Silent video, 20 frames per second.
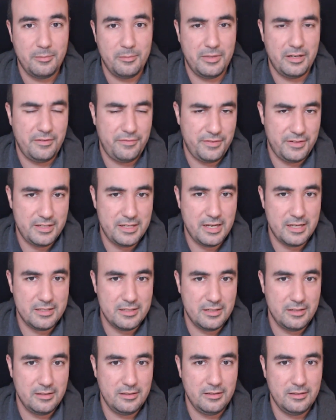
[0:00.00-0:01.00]
But if it
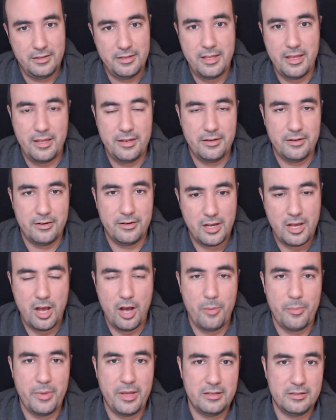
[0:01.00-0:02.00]
doesn't, then
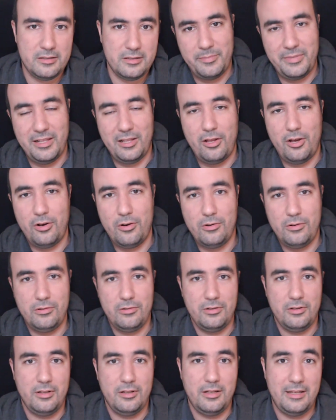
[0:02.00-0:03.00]
comment below,
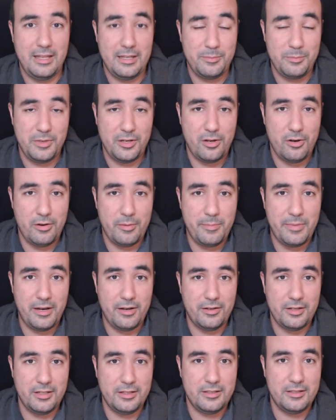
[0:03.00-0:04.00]
let me know
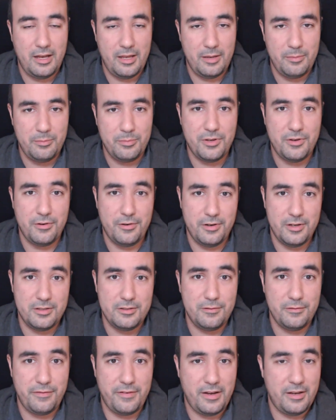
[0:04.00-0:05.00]
about it. I'm curious
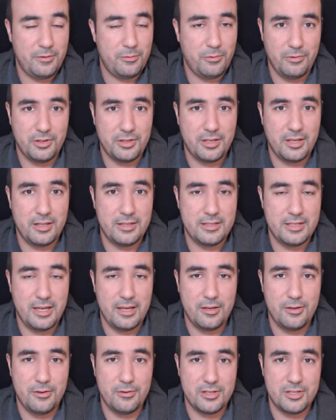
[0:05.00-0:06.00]
to find what can
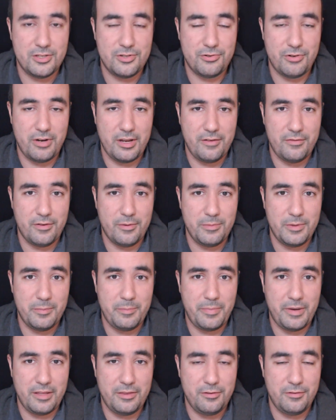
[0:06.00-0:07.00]
take you astray from the
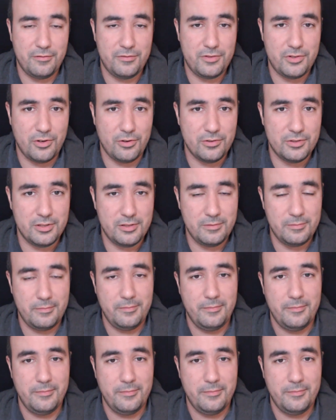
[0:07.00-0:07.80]
path you've chosen.